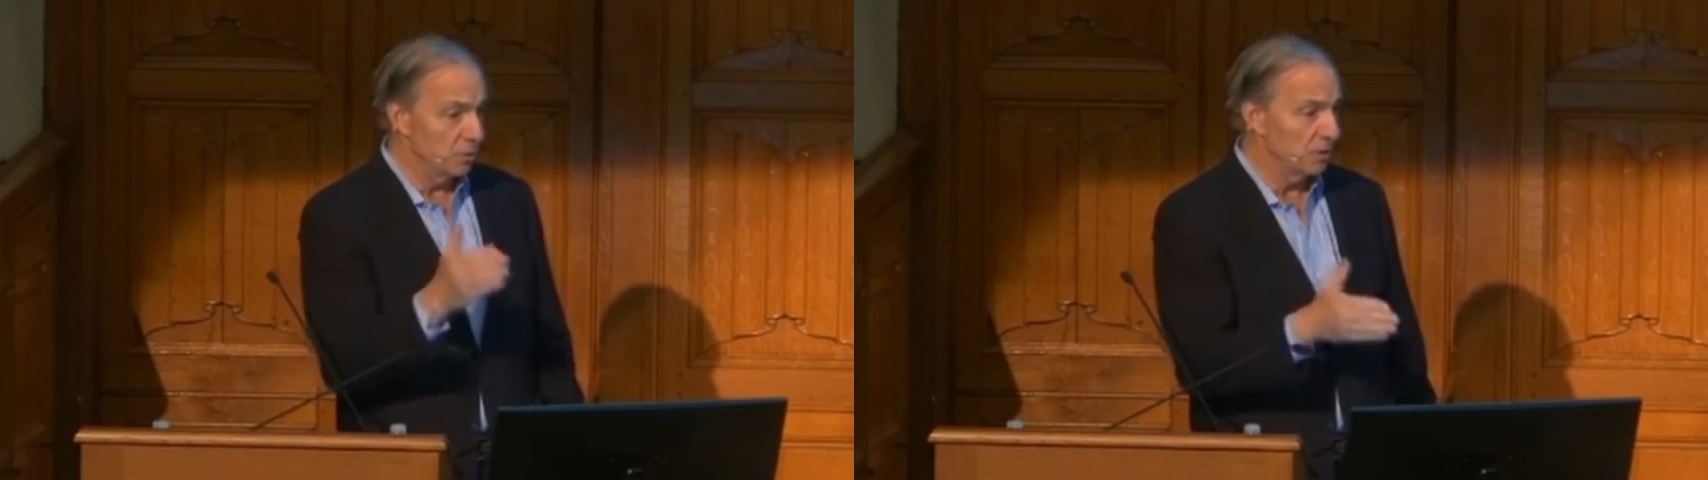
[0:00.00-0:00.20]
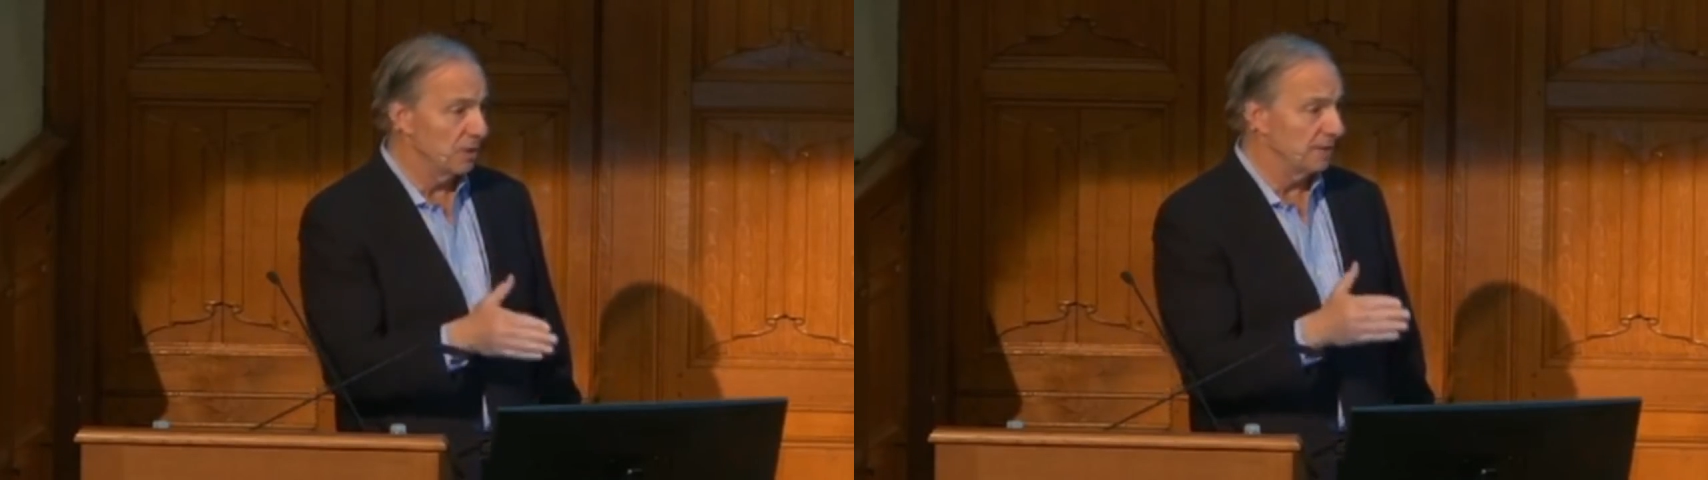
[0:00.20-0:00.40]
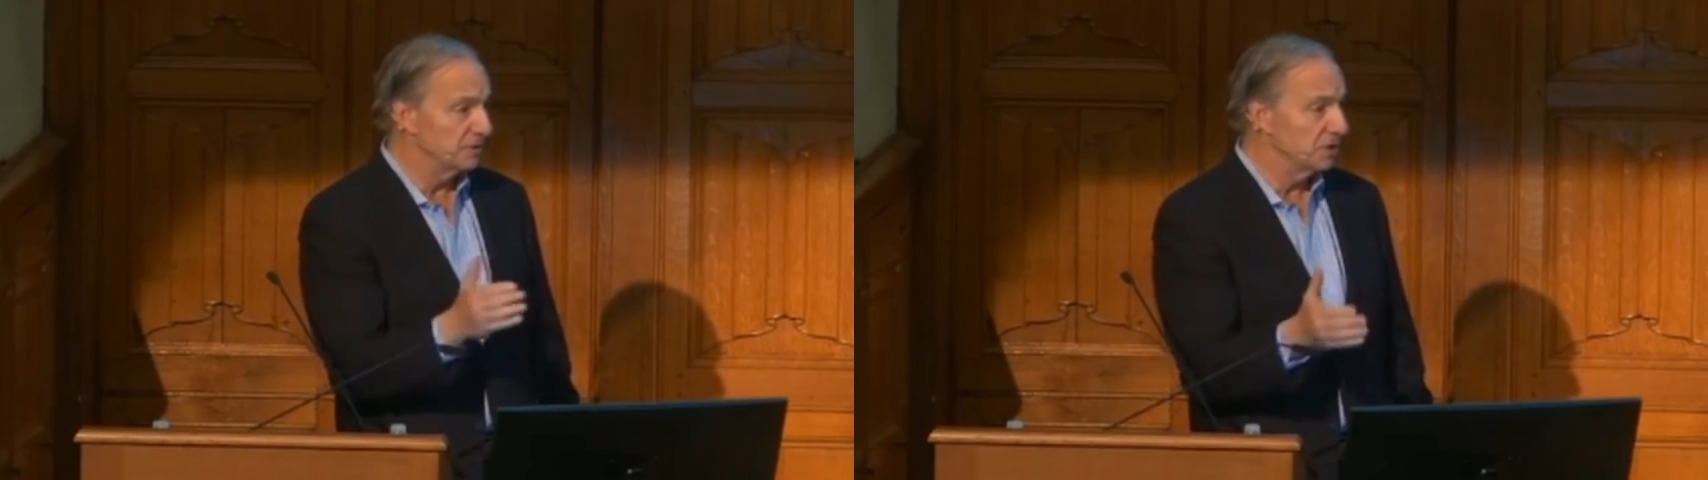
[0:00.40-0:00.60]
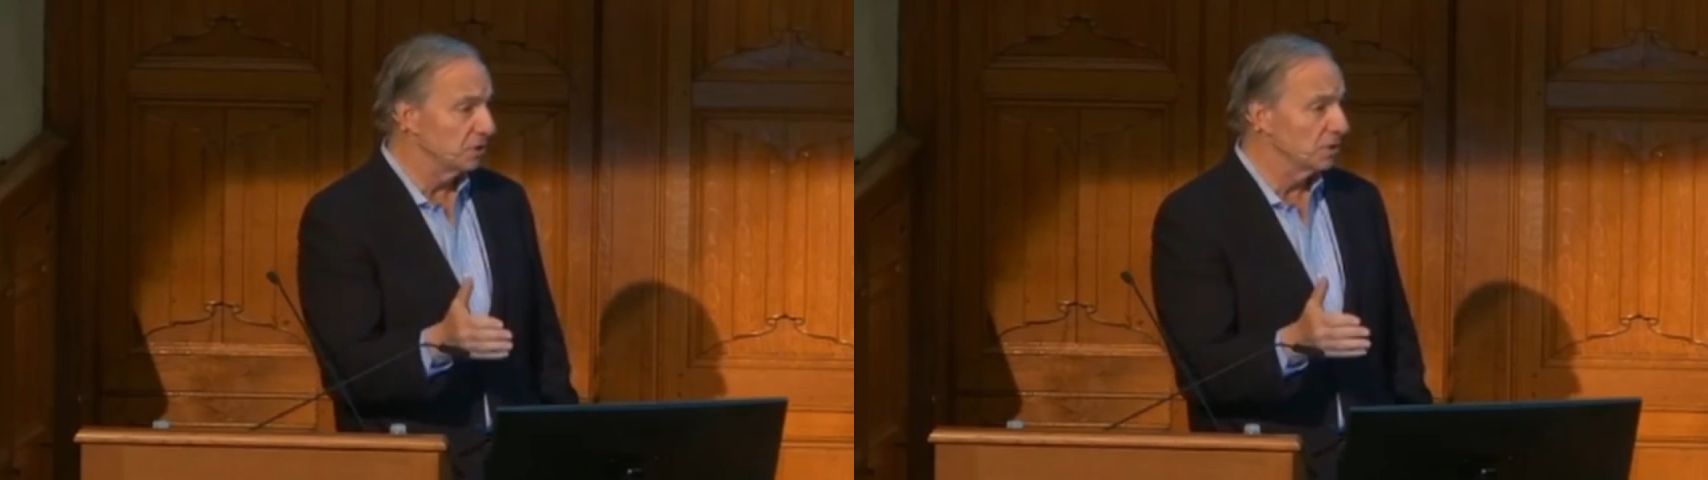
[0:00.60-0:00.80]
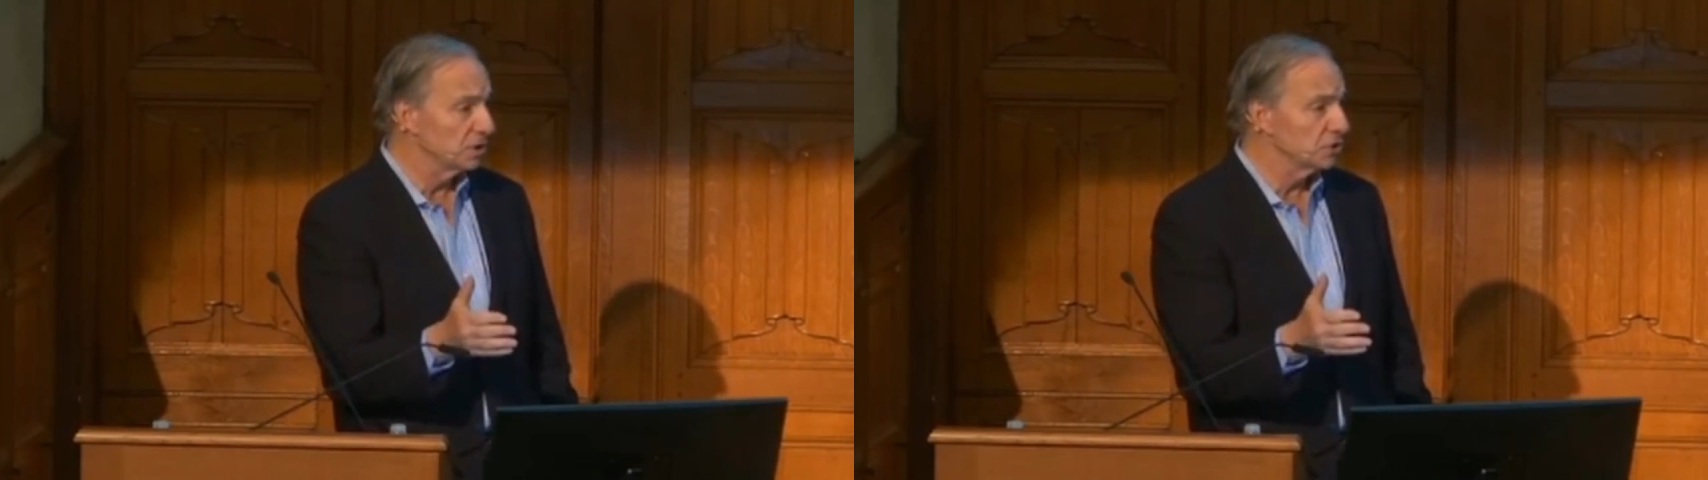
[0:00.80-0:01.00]
where you have
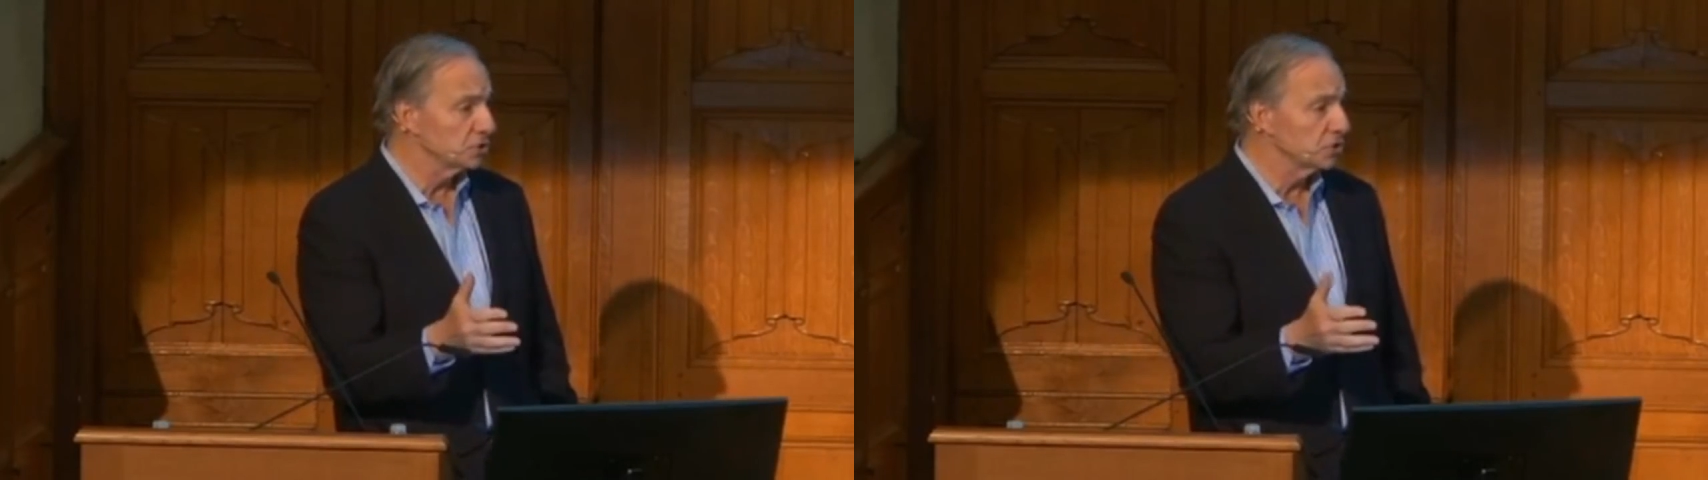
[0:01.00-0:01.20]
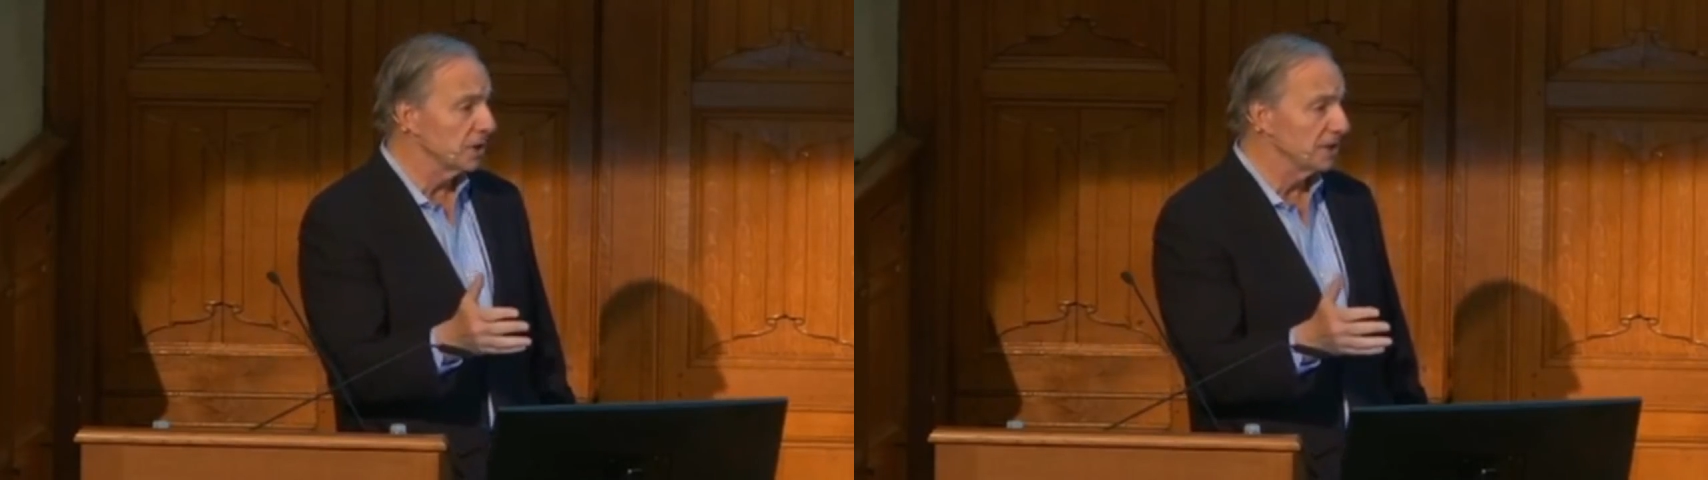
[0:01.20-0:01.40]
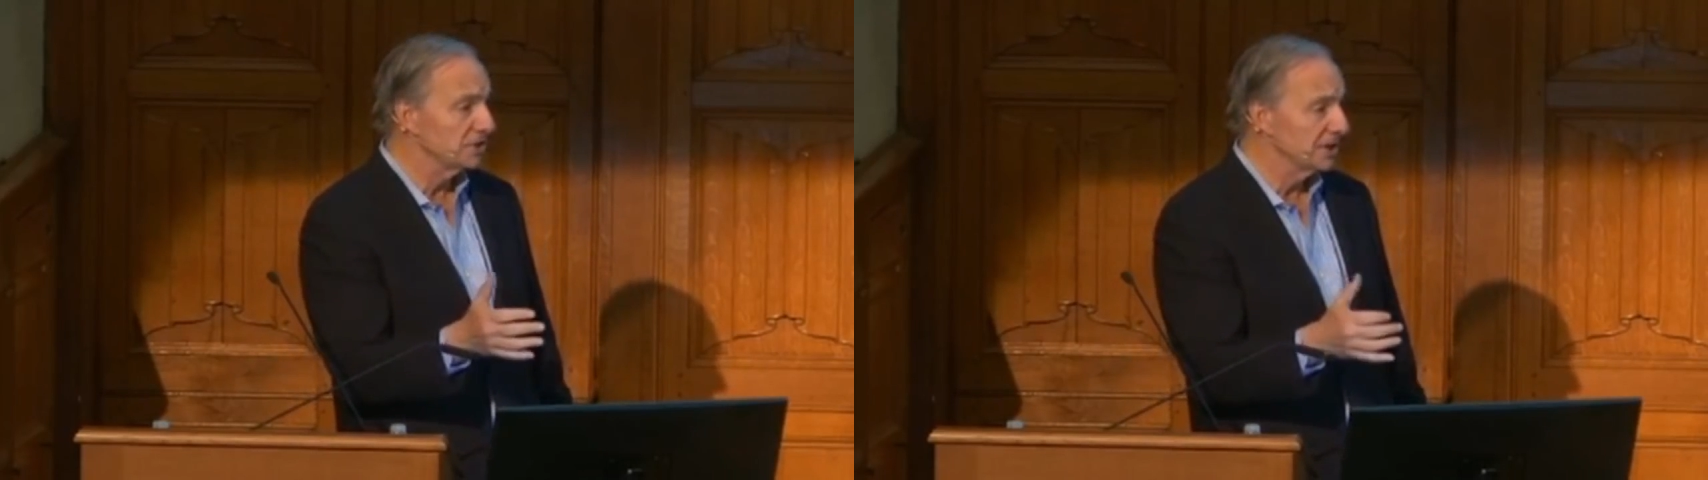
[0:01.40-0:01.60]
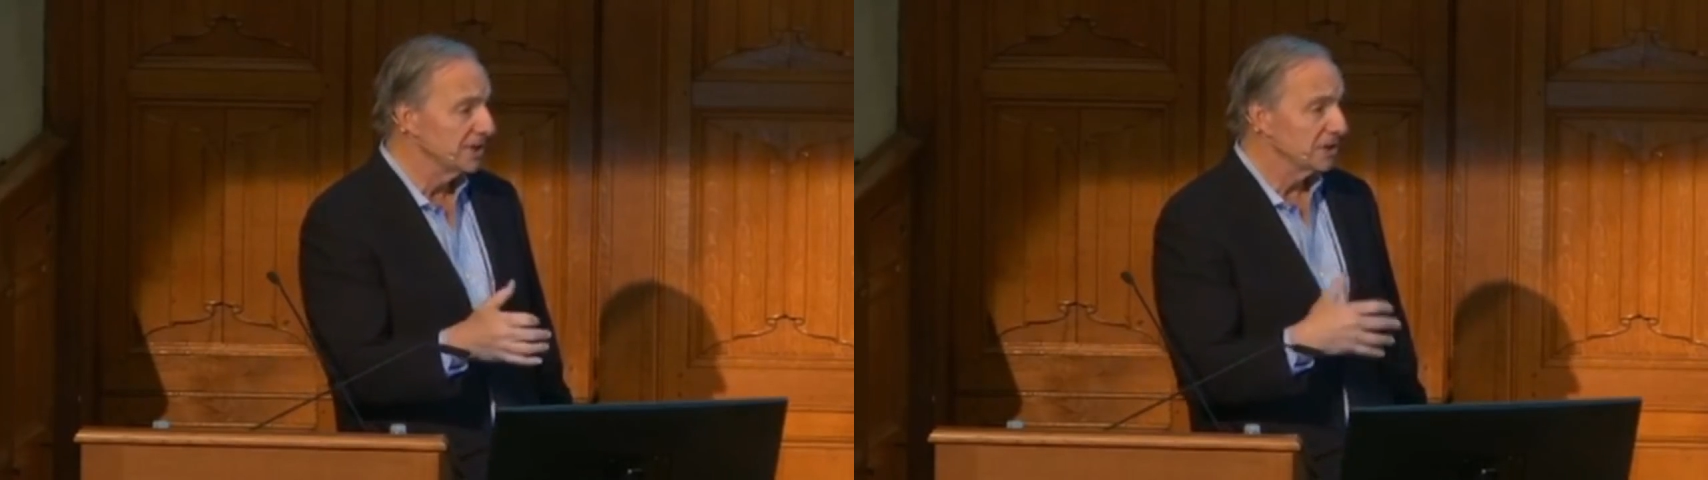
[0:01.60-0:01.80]
zero interest rates,